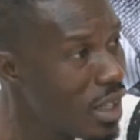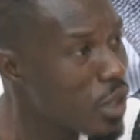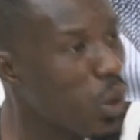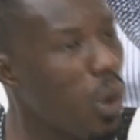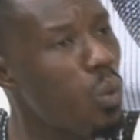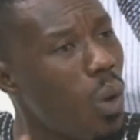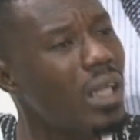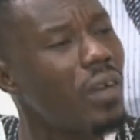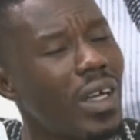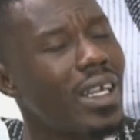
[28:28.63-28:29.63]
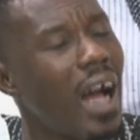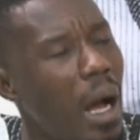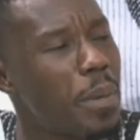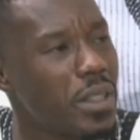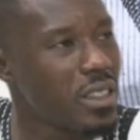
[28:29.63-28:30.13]
So whatever that
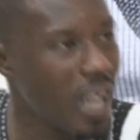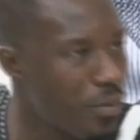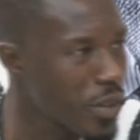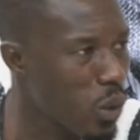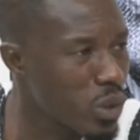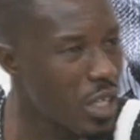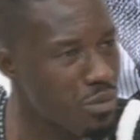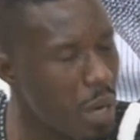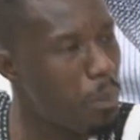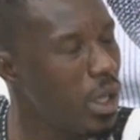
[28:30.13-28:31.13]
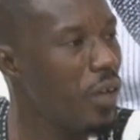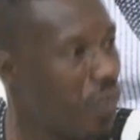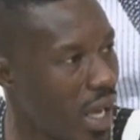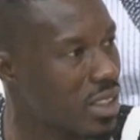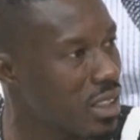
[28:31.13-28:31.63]
happens in Africa, the ripple
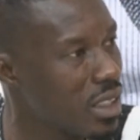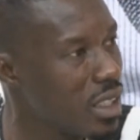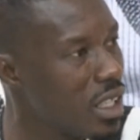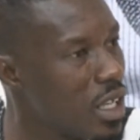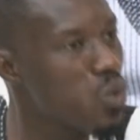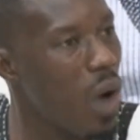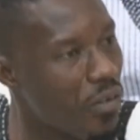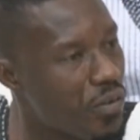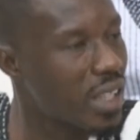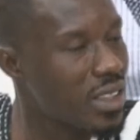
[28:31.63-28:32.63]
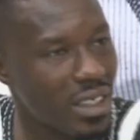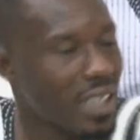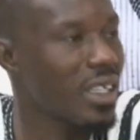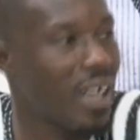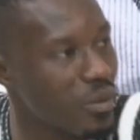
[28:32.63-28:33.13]
effect will affect us
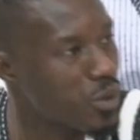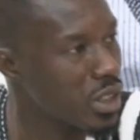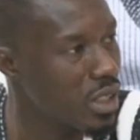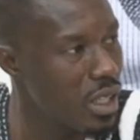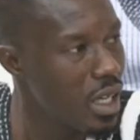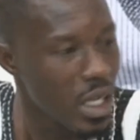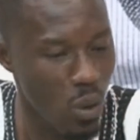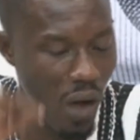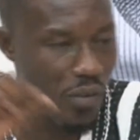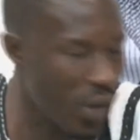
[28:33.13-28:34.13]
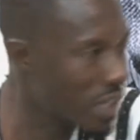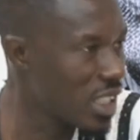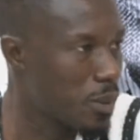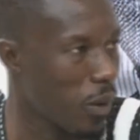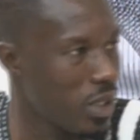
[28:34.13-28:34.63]
as a country. It will affect
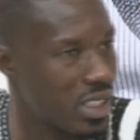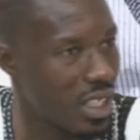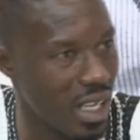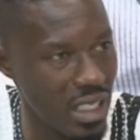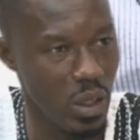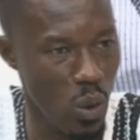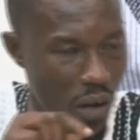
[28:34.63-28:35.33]
us politically, it will